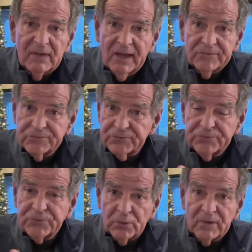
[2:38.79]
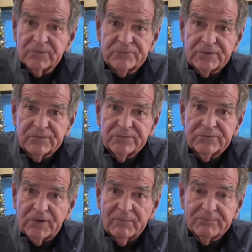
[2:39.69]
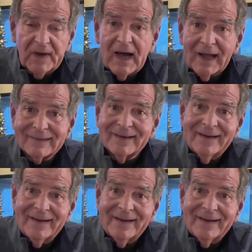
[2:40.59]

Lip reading: as a source and some not.